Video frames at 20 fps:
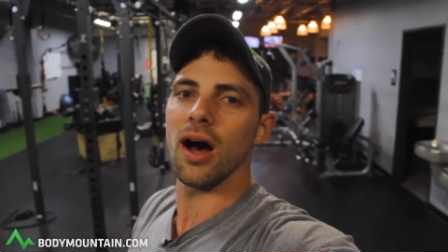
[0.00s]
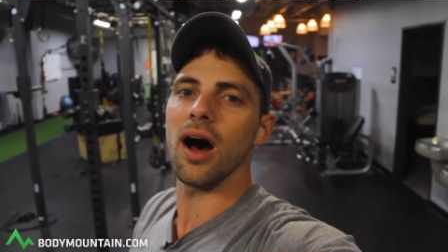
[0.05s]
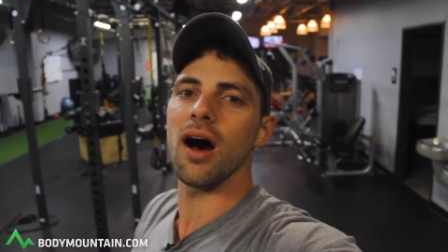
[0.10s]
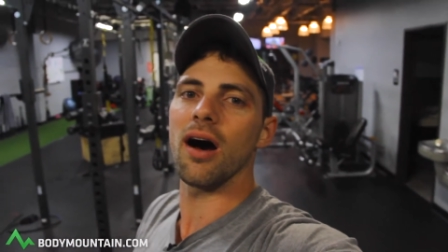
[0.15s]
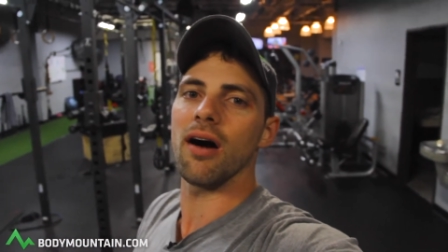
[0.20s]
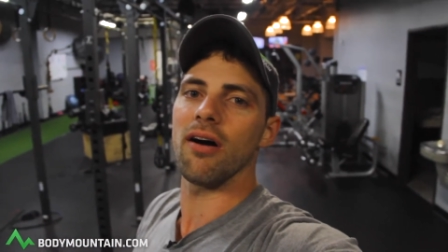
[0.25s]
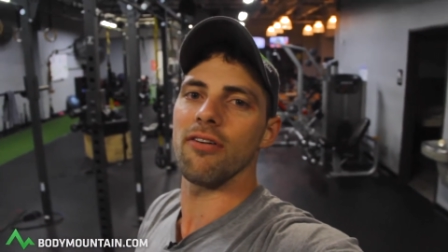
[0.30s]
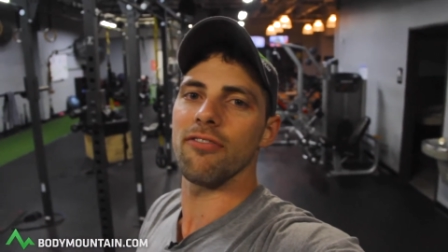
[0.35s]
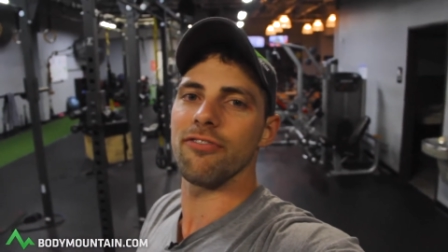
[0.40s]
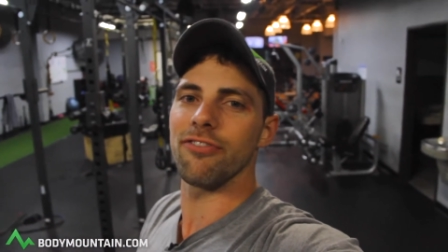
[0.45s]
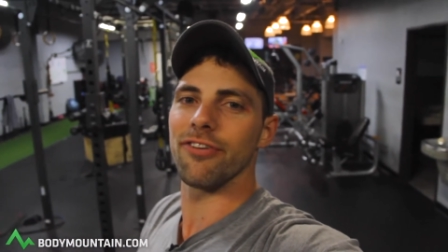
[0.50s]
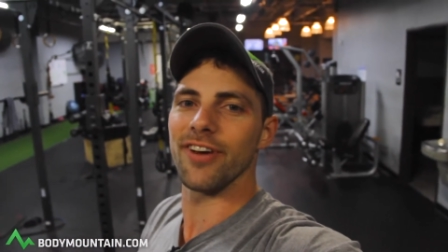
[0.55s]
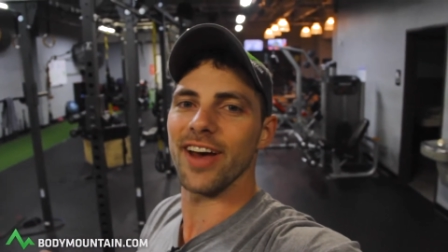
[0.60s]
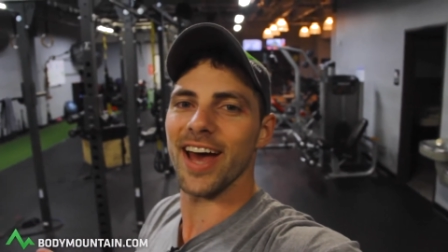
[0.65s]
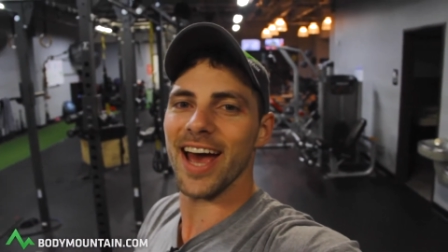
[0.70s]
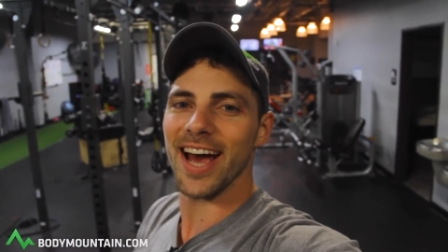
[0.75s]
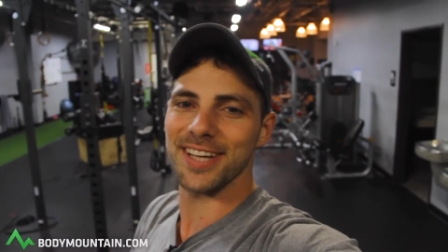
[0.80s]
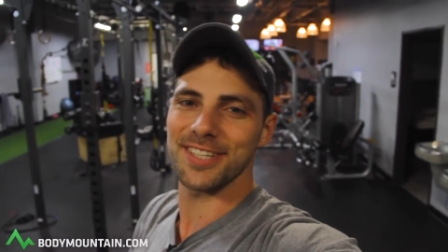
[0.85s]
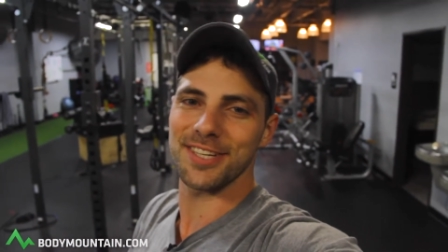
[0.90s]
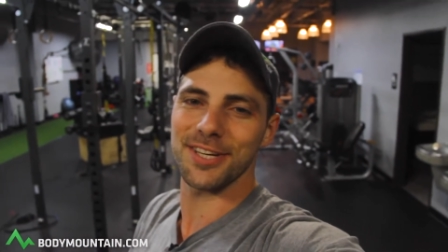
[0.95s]
of
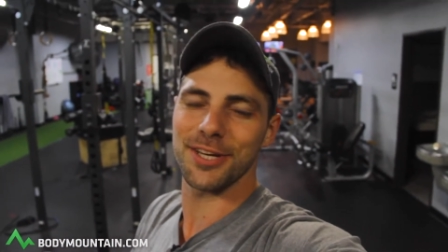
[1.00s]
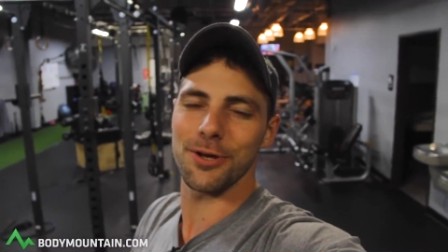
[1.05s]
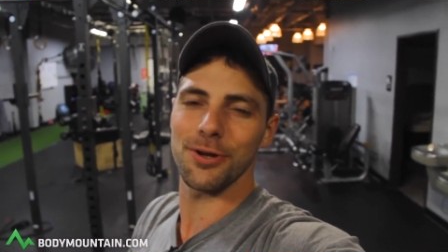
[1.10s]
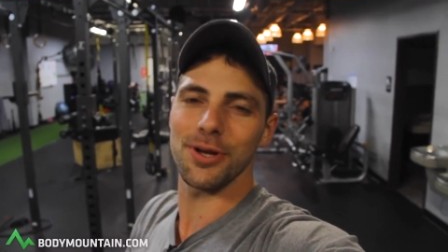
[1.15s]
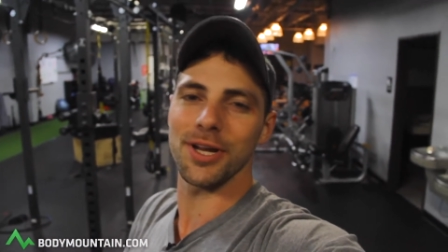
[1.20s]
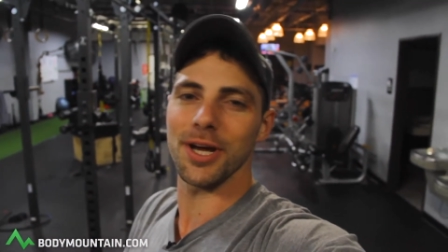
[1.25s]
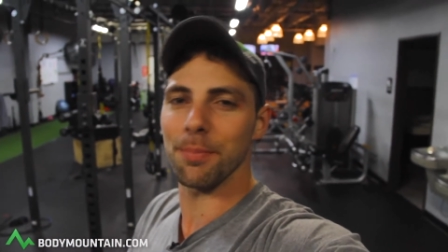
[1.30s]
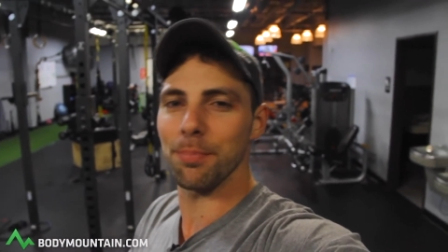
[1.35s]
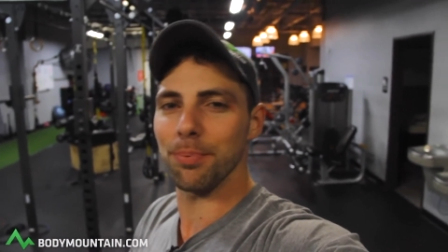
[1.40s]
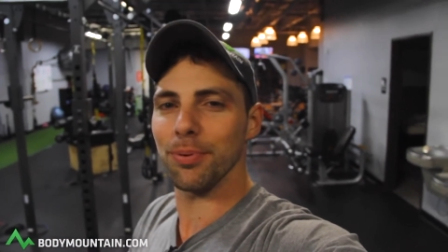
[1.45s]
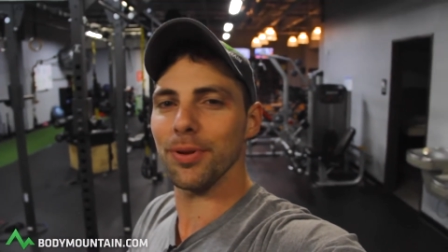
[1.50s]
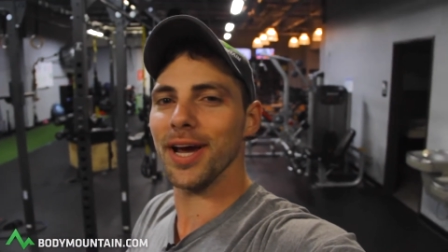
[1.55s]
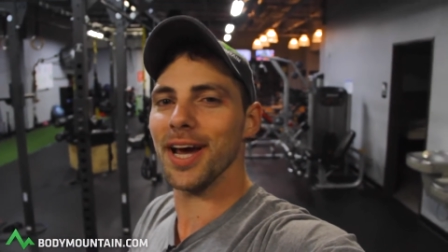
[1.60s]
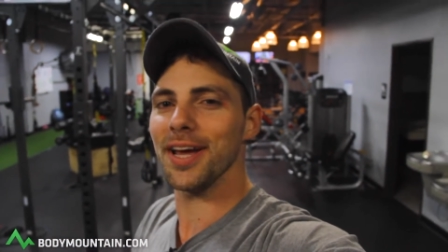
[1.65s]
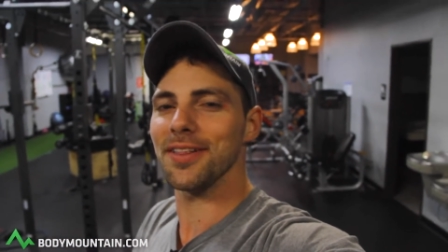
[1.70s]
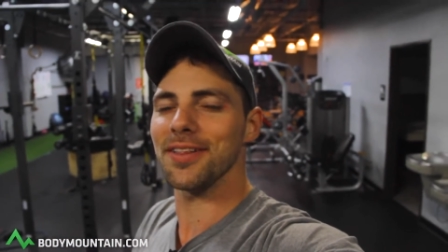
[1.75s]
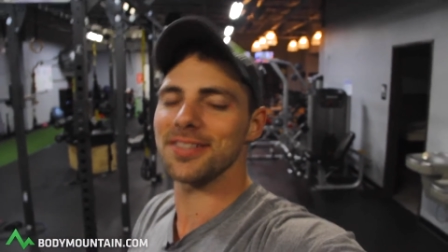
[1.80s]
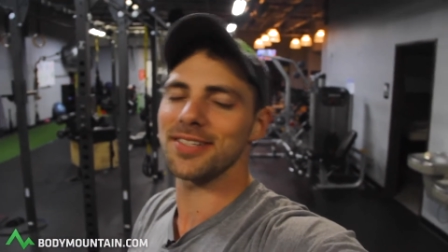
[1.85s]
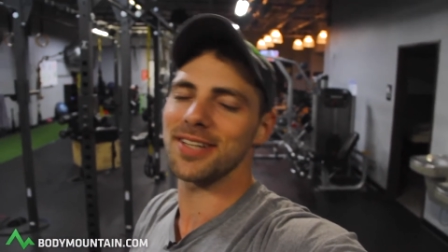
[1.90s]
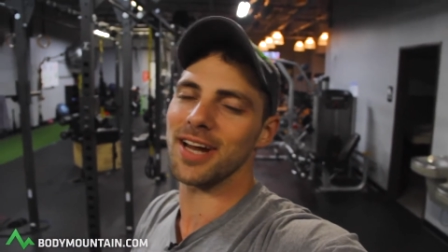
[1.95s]
executing a
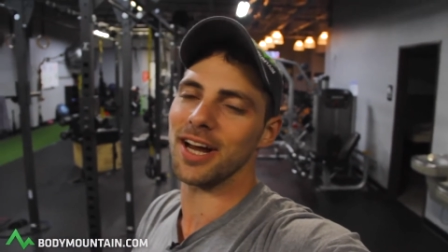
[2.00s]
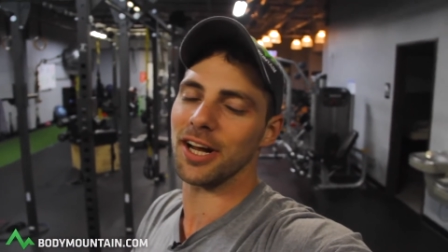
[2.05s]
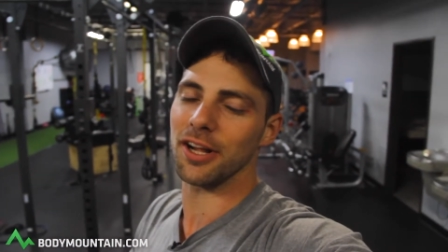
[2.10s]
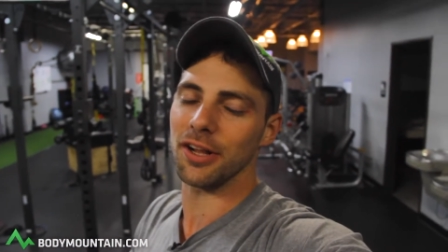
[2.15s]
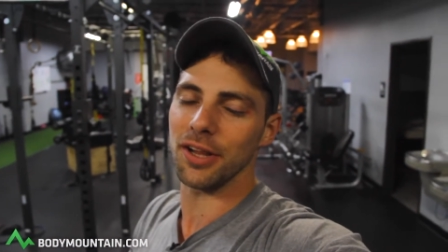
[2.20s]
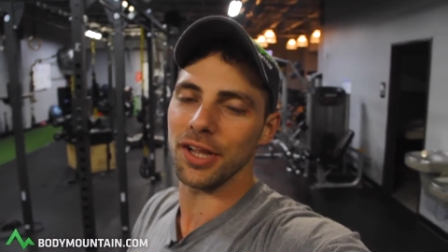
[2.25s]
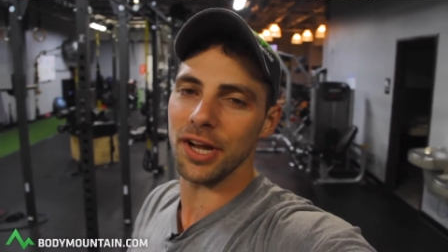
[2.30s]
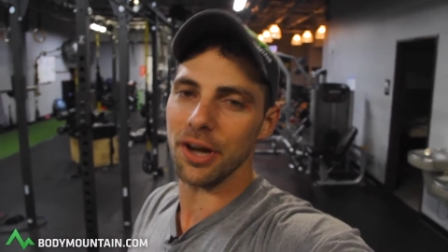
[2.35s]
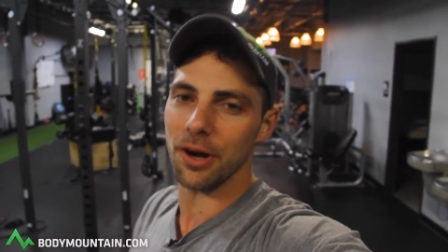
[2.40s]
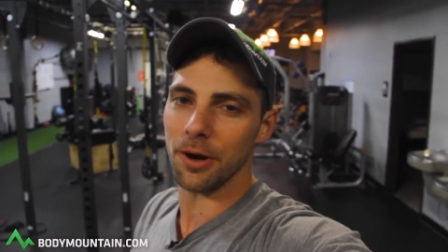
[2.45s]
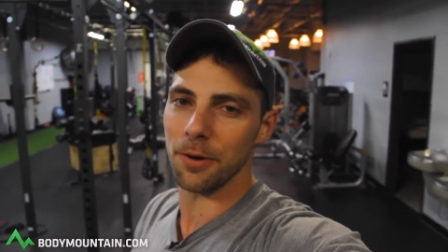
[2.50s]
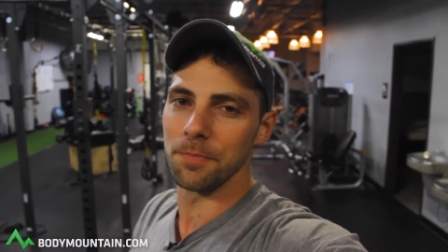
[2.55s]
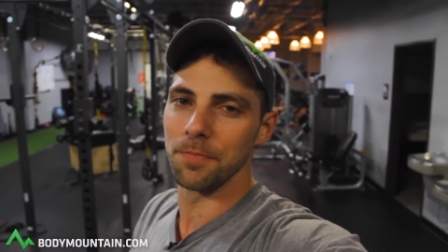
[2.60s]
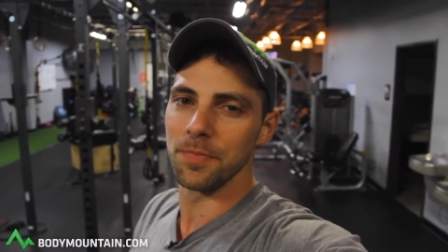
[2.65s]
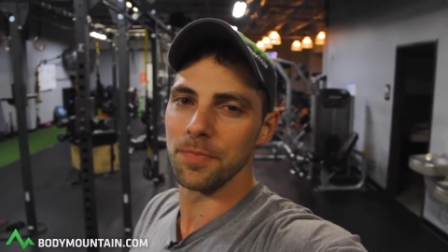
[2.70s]
plan that's not clear.